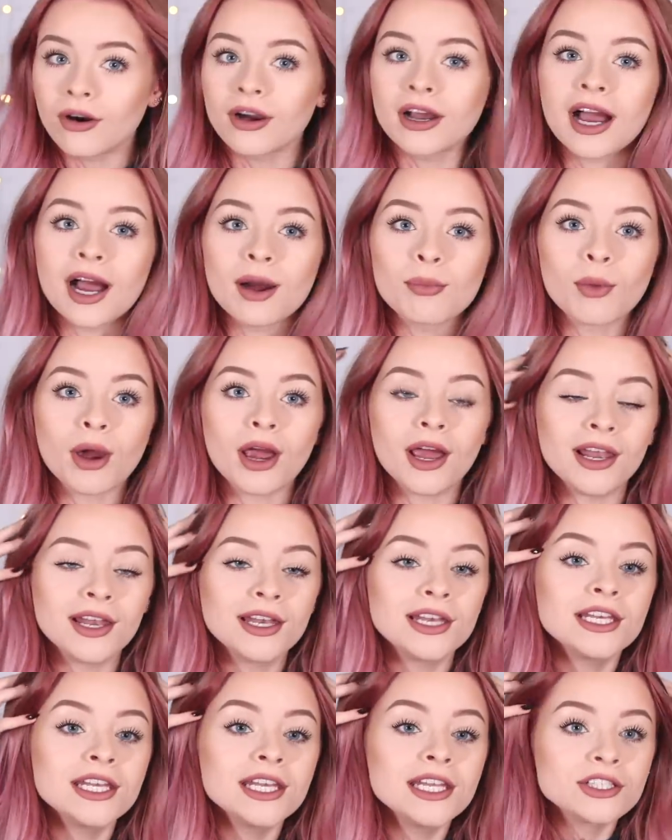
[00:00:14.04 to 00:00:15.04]
On camera it
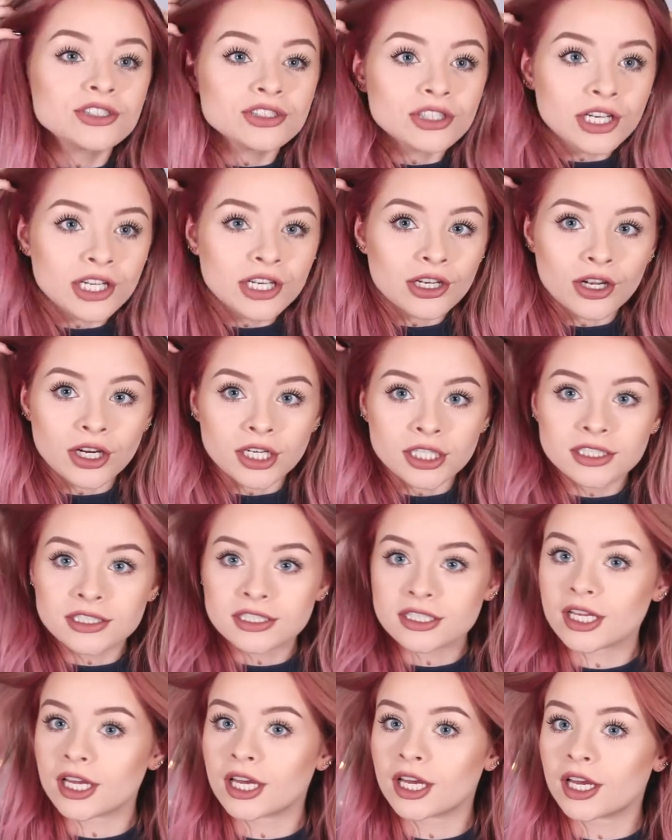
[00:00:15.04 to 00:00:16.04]
literally
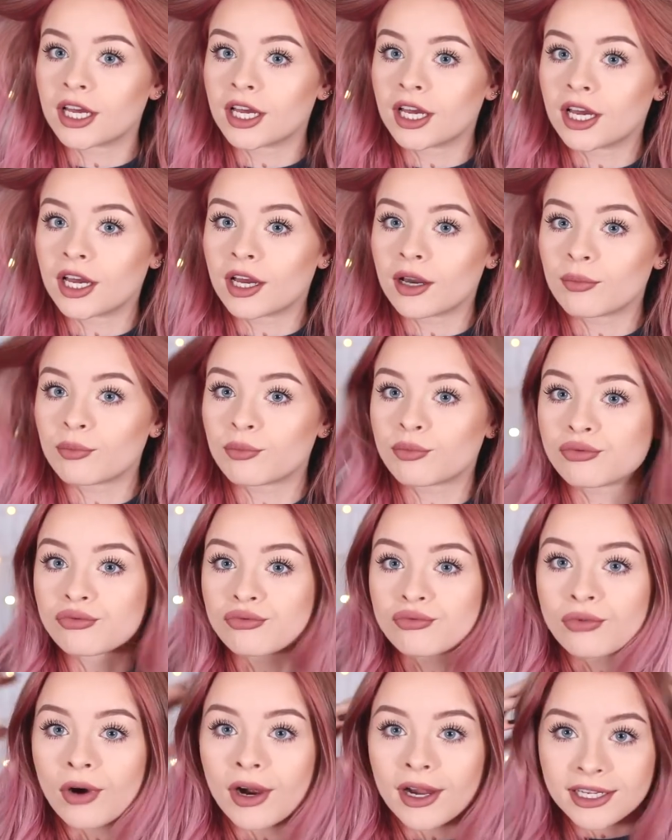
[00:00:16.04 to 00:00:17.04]
looks
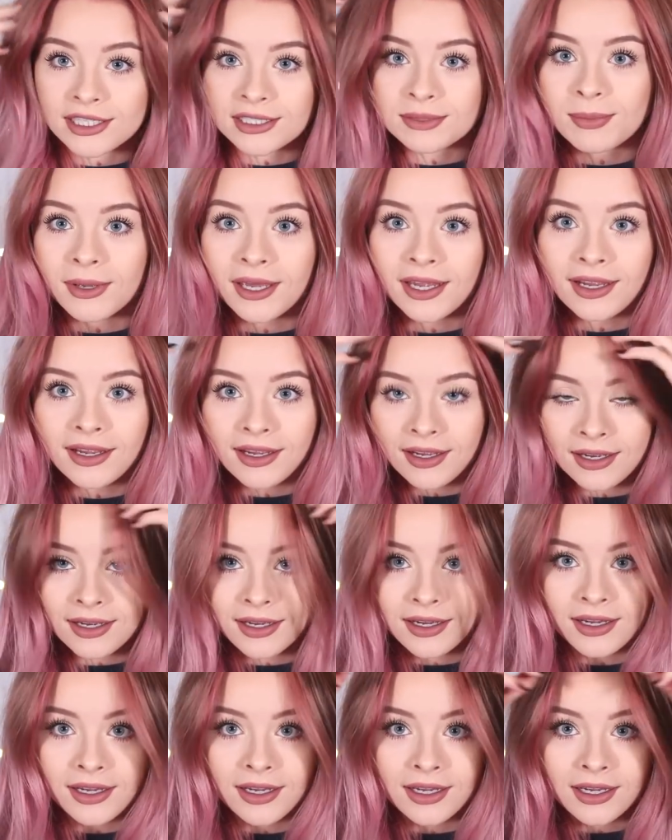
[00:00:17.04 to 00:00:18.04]
bright pink.